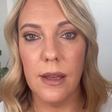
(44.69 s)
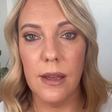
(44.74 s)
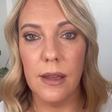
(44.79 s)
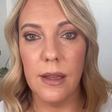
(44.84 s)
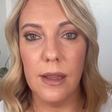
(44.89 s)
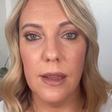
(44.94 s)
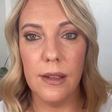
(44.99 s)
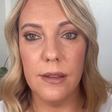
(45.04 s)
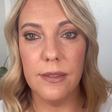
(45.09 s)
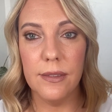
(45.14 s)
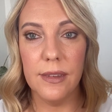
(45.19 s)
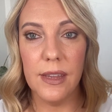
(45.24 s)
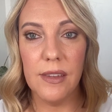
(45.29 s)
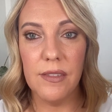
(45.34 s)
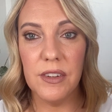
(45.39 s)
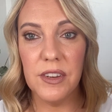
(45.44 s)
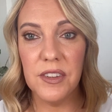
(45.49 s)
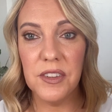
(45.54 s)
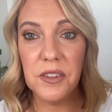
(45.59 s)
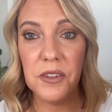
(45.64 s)
It's even
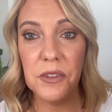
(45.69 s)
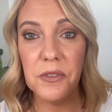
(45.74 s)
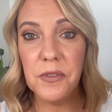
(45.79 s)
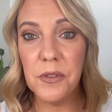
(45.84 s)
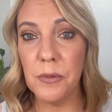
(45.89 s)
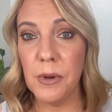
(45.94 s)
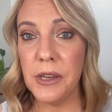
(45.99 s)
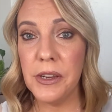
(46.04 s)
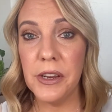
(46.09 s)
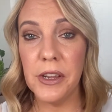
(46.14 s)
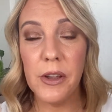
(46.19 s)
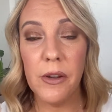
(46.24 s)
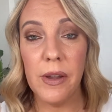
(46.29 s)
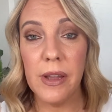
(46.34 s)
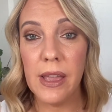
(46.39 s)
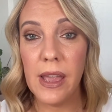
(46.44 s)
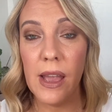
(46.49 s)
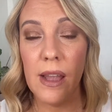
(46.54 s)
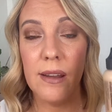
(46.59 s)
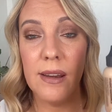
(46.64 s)
just good for when you're going
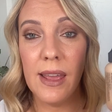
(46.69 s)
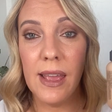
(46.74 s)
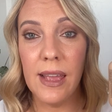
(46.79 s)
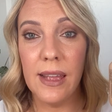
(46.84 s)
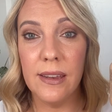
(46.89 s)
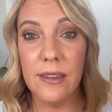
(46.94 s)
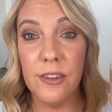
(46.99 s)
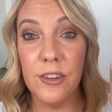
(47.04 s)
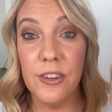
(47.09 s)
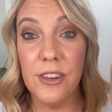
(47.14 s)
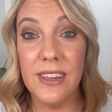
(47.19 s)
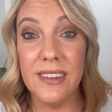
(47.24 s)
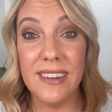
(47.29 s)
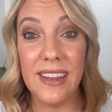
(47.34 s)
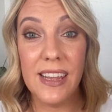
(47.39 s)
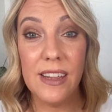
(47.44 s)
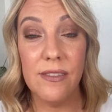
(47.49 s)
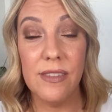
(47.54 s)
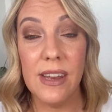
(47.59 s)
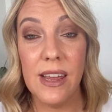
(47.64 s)
out and you need to
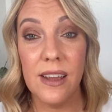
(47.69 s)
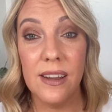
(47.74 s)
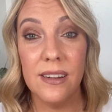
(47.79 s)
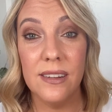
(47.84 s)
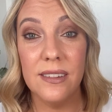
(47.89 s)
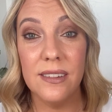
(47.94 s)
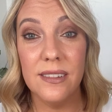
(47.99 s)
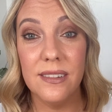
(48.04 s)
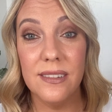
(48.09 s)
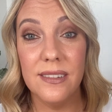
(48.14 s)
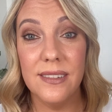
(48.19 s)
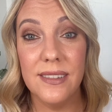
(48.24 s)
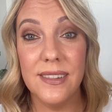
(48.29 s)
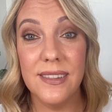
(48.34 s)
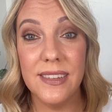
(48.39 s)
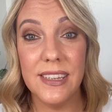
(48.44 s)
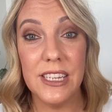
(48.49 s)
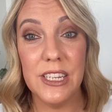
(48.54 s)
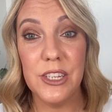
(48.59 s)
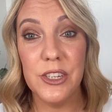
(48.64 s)
even out
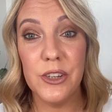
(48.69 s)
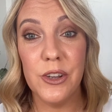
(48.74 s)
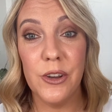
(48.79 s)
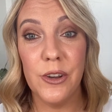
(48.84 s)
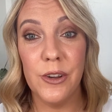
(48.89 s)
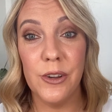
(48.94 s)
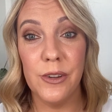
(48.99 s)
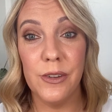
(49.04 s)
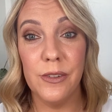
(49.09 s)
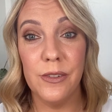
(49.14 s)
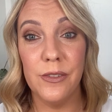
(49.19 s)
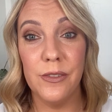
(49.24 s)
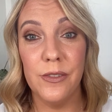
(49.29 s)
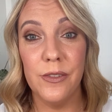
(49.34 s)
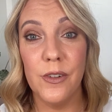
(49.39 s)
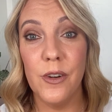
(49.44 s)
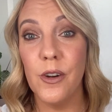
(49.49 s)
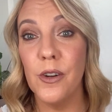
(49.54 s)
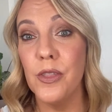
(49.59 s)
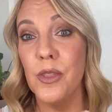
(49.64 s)
skin tone
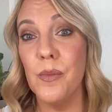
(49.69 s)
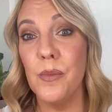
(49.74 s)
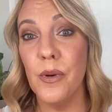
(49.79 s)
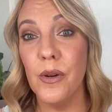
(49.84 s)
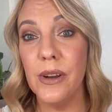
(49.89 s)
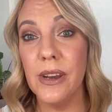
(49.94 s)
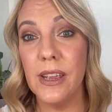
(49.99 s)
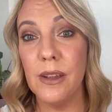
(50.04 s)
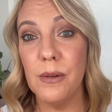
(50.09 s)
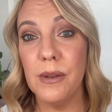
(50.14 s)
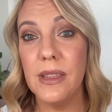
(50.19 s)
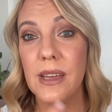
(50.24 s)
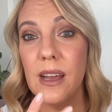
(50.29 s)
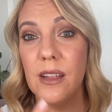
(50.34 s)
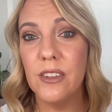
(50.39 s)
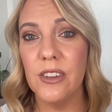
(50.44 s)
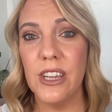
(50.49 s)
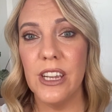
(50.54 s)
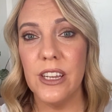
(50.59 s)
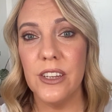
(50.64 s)
on the body without
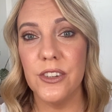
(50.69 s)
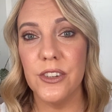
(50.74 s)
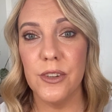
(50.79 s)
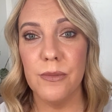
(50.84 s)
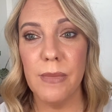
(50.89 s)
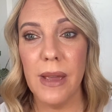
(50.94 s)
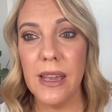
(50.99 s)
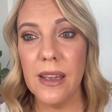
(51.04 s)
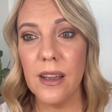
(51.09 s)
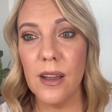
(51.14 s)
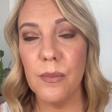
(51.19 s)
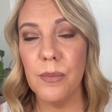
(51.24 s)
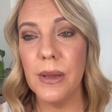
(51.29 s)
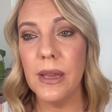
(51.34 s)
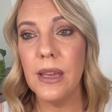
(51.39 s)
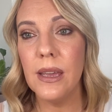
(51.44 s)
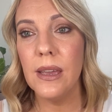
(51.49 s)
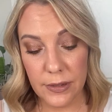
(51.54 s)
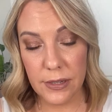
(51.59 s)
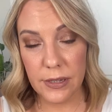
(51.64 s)
looking too
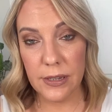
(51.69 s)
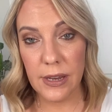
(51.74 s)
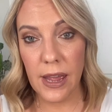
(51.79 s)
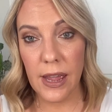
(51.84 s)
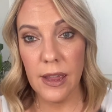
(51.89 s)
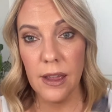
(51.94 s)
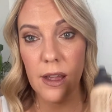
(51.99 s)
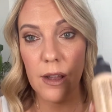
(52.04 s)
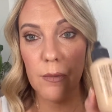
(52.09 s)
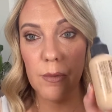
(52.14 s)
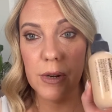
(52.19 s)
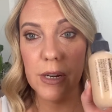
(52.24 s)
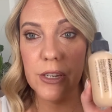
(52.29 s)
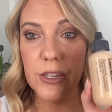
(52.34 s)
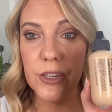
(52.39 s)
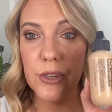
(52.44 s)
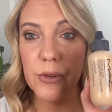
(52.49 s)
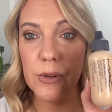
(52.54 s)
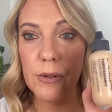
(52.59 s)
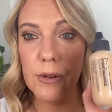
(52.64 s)
makeup-y. Today, I wanted to
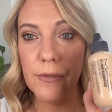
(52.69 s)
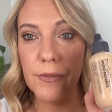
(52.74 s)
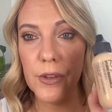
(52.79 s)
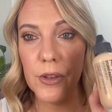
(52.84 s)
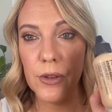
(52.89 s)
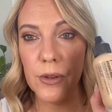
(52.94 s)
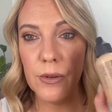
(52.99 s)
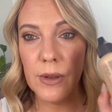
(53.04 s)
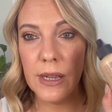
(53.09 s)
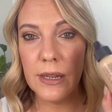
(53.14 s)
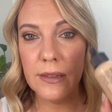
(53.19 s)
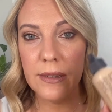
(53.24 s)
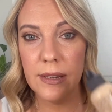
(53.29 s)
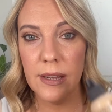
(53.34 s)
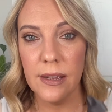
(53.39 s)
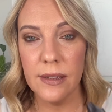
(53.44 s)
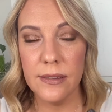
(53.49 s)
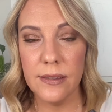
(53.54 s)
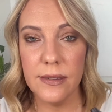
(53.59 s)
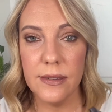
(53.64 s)
do a review and
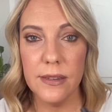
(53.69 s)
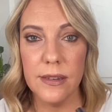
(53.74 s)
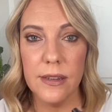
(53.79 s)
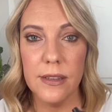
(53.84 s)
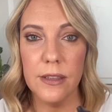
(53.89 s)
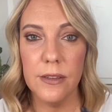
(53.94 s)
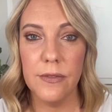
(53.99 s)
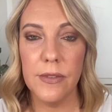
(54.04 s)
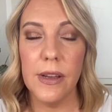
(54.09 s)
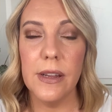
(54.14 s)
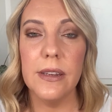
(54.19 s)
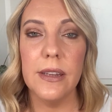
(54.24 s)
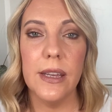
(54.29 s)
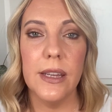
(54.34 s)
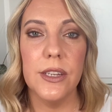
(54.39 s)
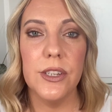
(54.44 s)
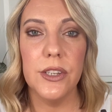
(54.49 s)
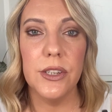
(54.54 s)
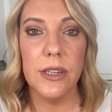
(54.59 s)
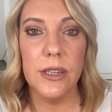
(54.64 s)
test the
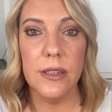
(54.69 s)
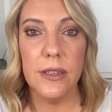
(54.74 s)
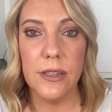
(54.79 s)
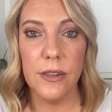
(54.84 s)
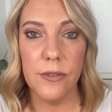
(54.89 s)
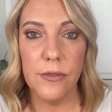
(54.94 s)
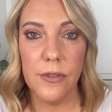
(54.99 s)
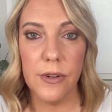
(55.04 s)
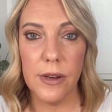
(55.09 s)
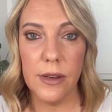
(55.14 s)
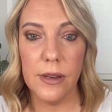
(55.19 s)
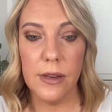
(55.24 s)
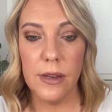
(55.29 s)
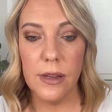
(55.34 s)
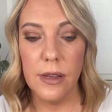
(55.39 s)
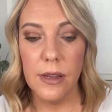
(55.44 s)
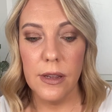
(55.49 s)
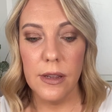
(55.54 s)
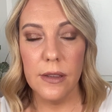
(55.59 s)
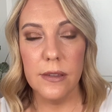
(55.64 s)
foundation in different
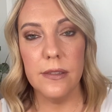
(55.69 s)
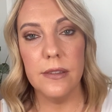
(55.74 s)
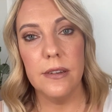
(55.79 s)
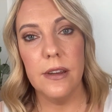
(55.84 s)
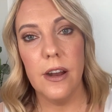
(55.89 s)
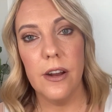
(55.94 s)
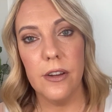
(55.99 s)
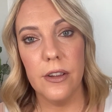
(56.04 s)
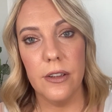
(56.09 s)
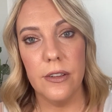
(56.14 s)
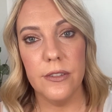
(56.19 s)
scenarios.